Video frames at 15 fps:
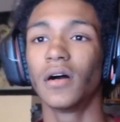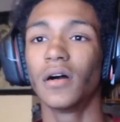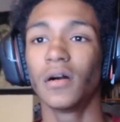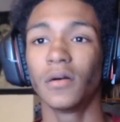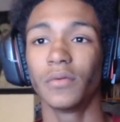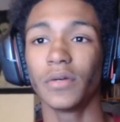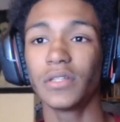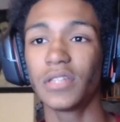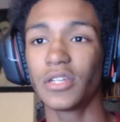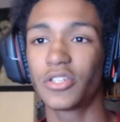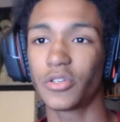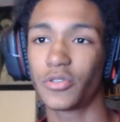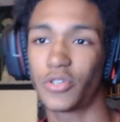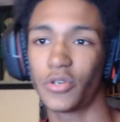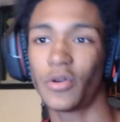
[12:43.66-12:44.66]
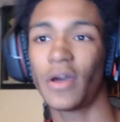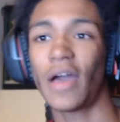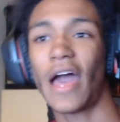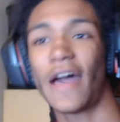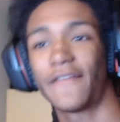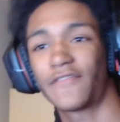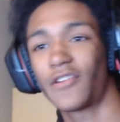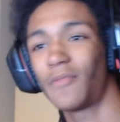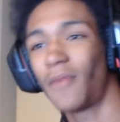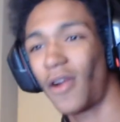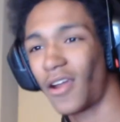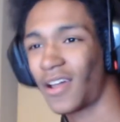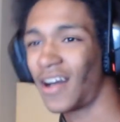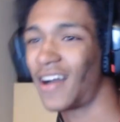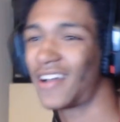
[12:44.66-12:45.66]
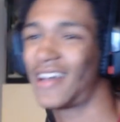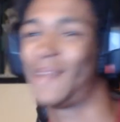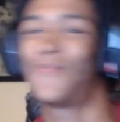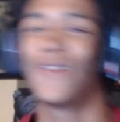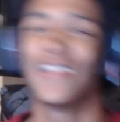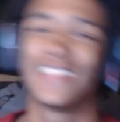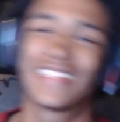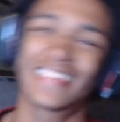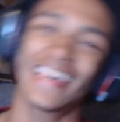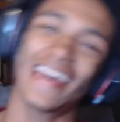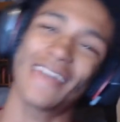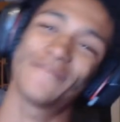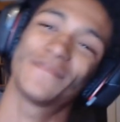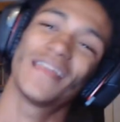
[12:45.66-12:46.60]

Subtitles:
What did you do after Mark hung up on Skype?